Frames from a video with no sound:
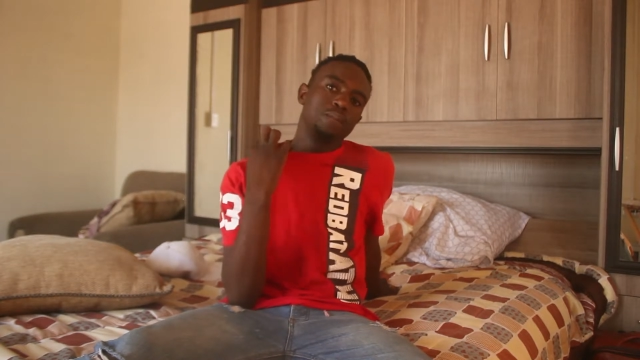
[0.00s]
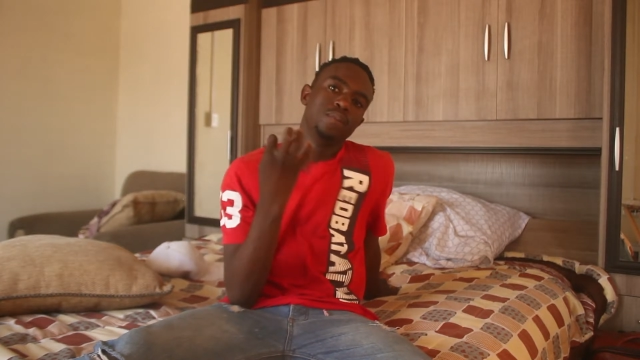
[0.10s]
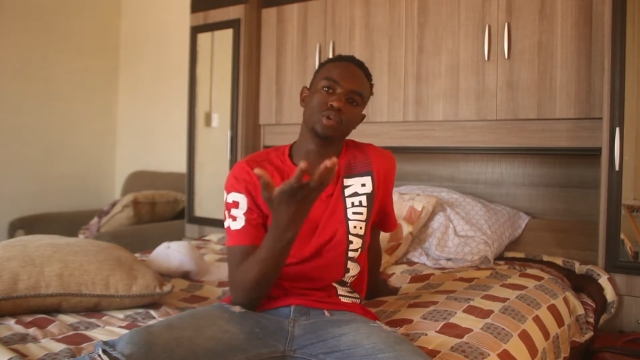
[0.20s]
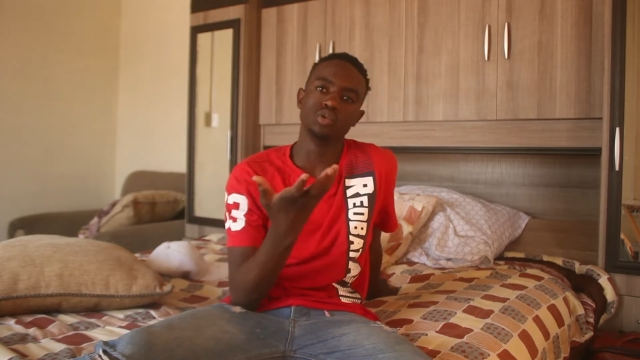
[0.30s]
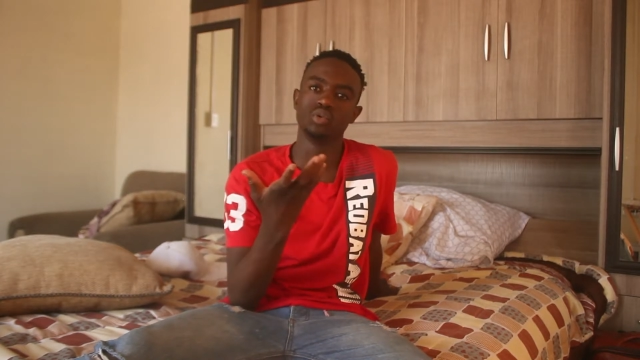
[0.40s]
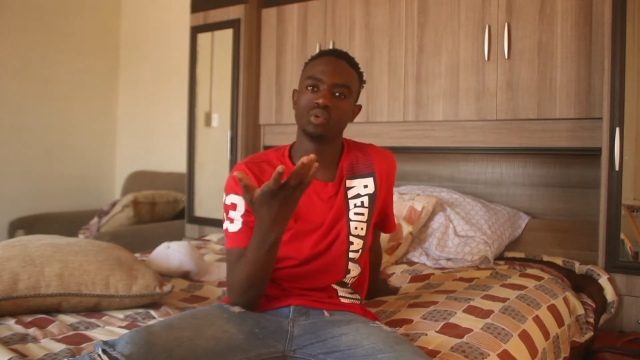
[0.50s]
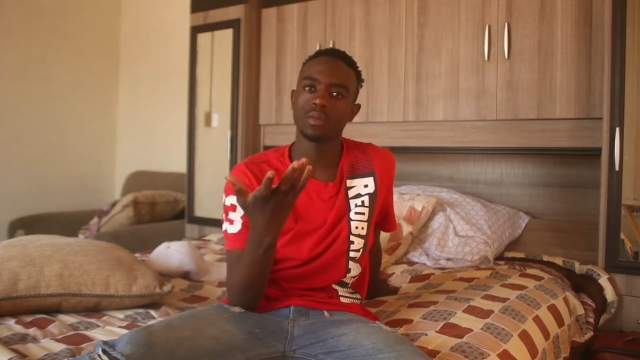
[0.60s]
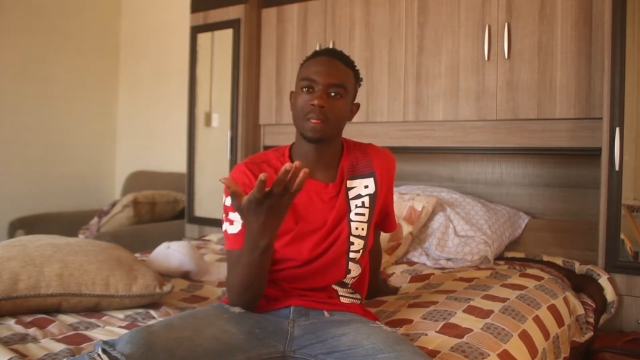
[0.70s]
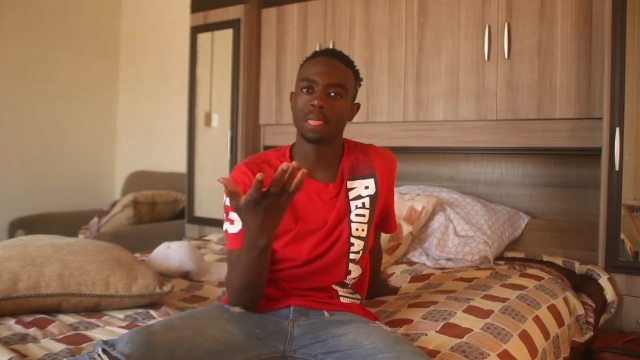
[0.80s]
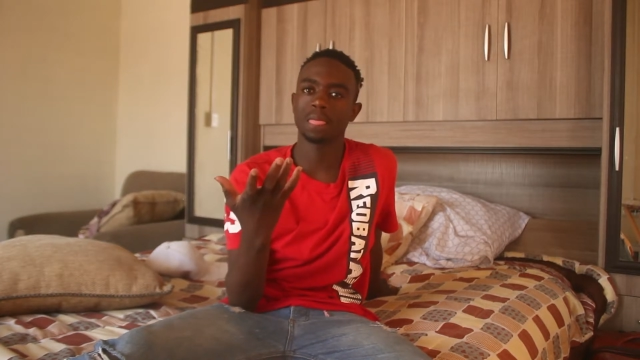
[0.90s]
blue,
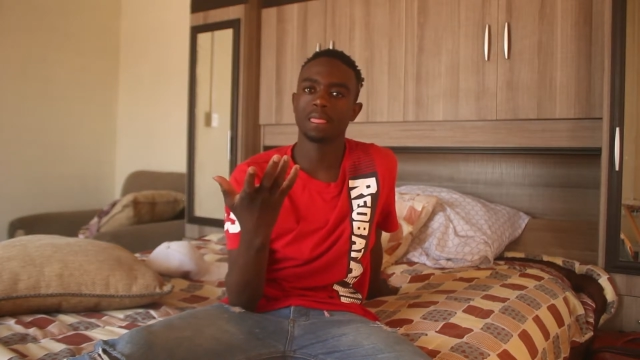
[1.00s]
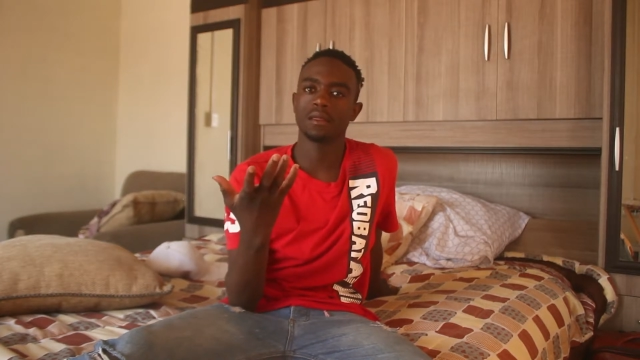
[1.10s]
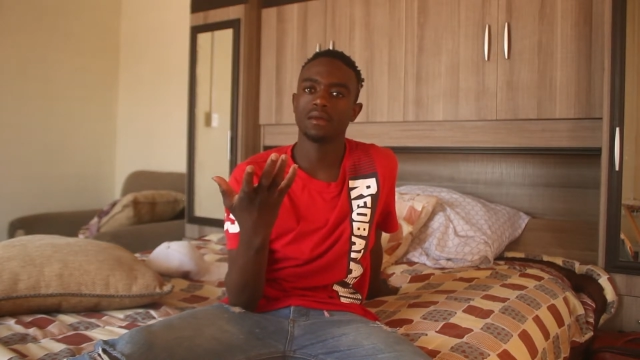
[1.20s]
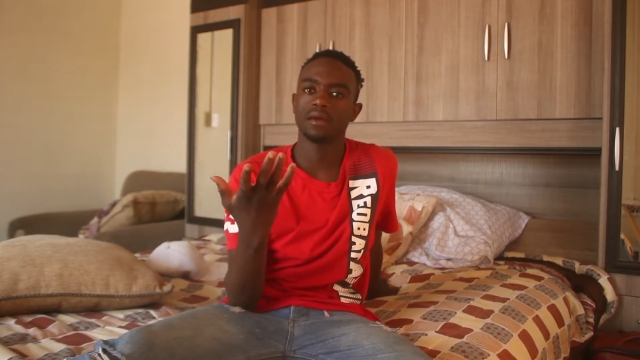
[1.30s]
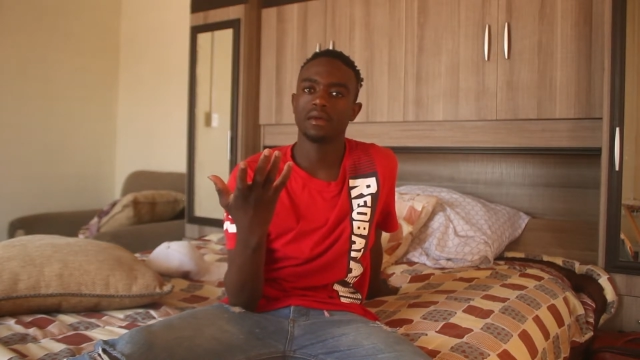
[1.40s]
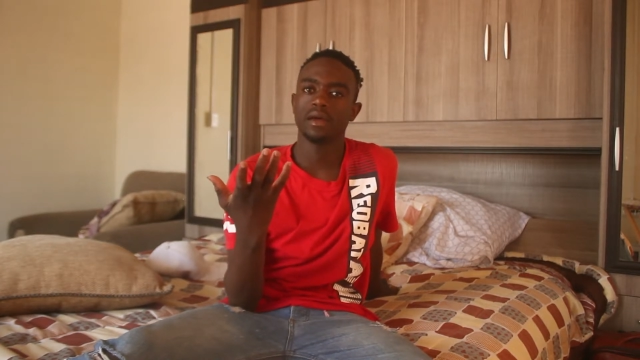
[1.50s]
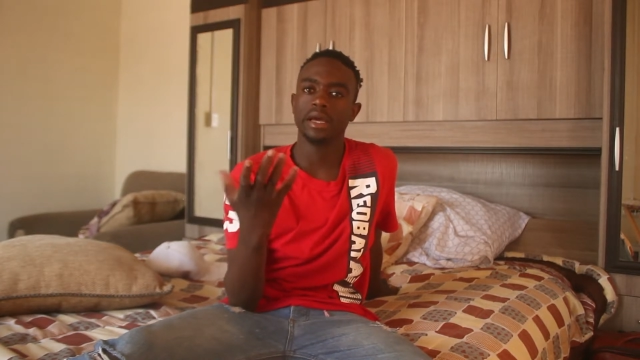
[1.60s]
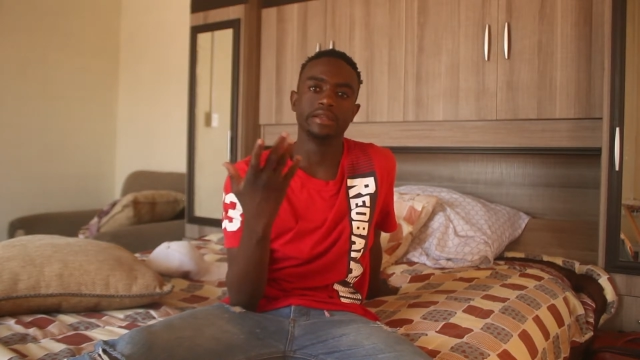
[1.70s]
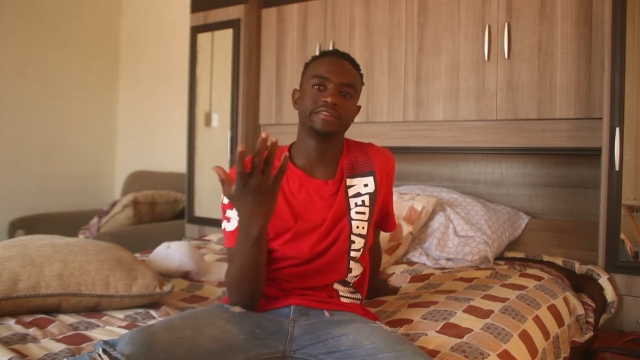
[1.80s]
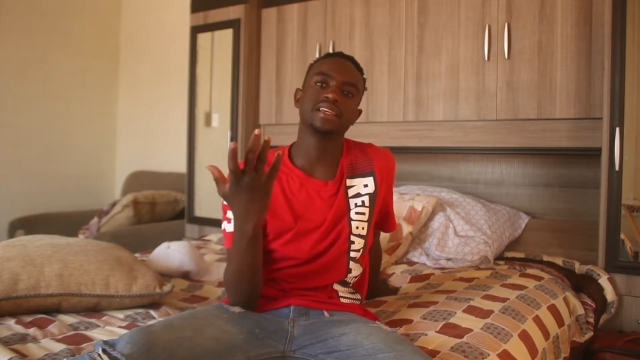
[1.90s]

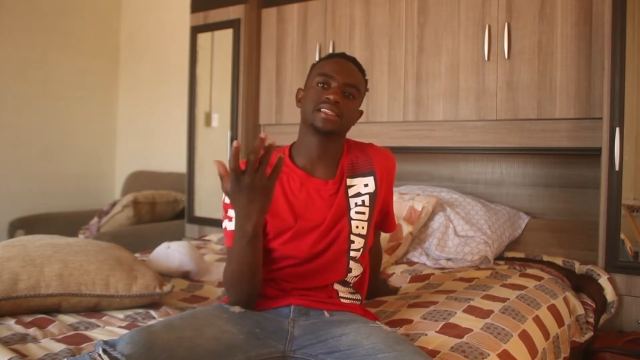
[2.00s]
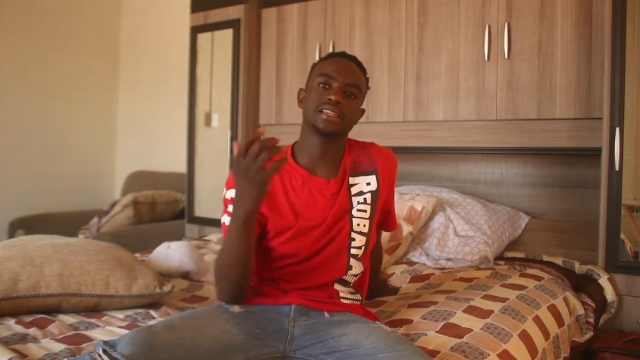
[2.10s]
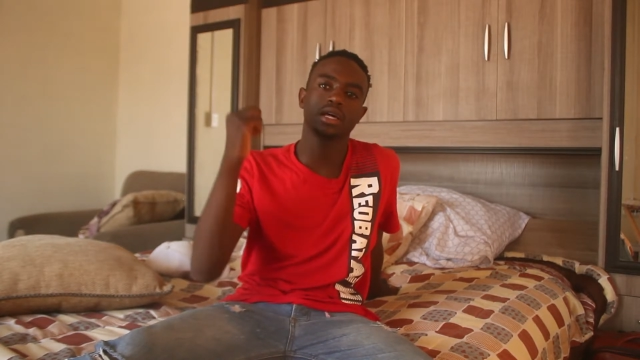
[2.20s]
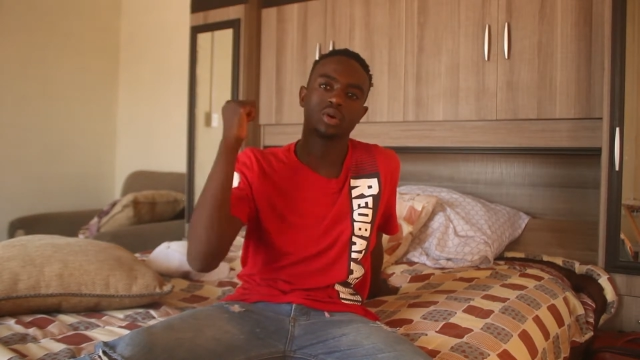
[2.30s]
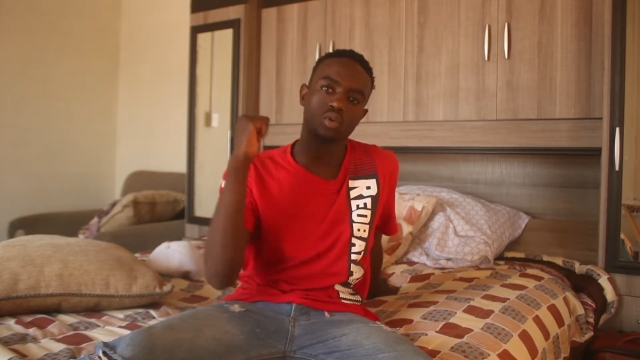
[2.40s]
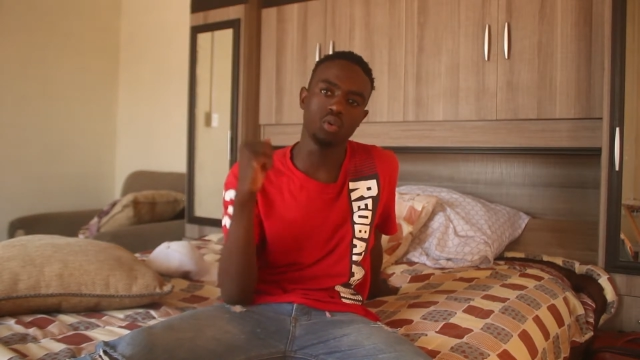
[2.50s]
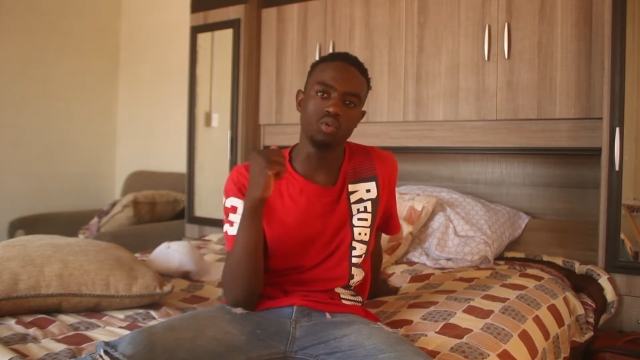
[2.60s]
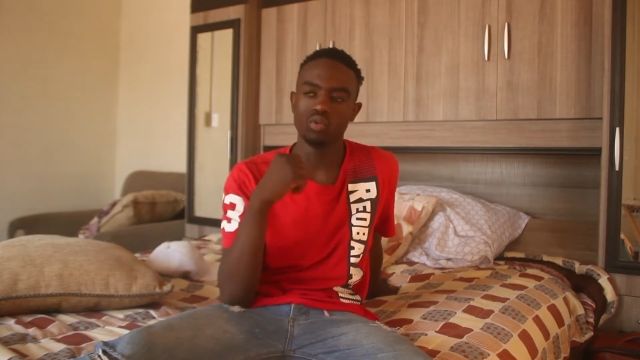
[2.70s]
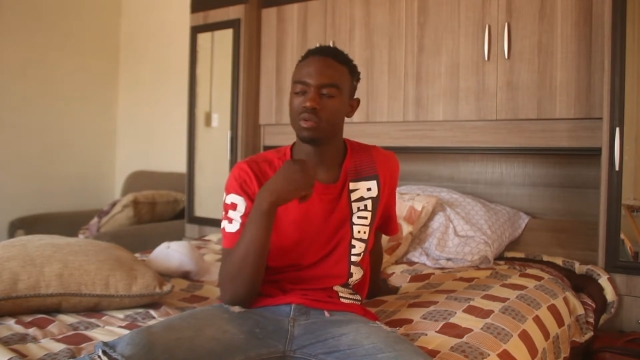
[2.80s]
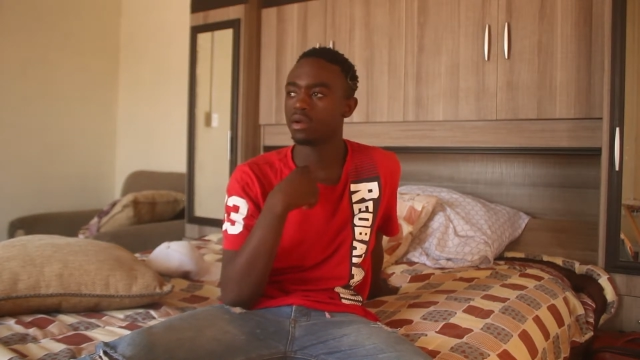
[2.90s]
and if it doesn't add a goo,